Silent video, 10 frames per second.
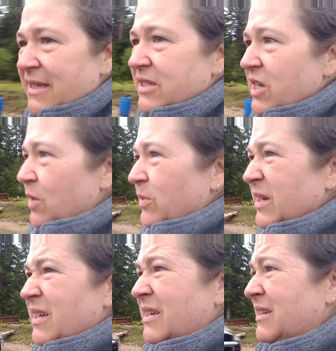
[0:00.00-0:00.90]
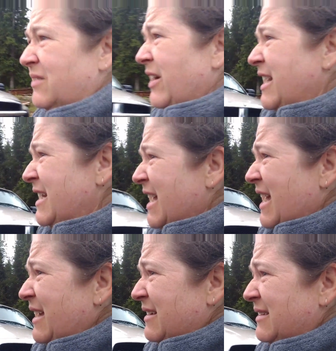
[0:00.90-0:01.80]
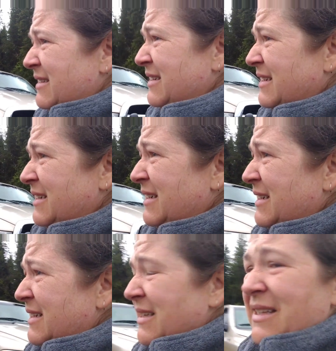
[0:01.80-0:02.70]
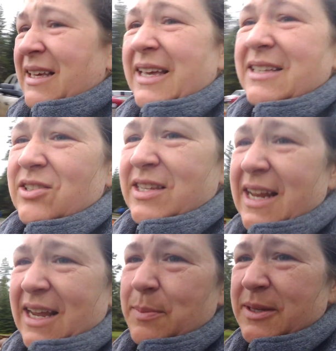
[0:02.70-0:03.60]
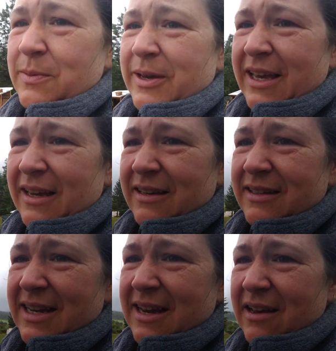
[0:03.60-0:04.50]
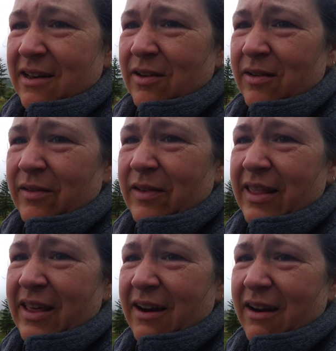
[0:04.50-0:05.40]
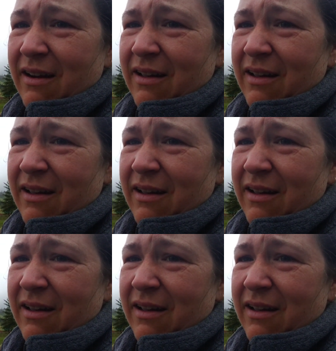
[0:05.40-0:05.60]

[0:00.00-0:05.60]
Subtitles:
So, rainy day. Kids are setting up a swing down there.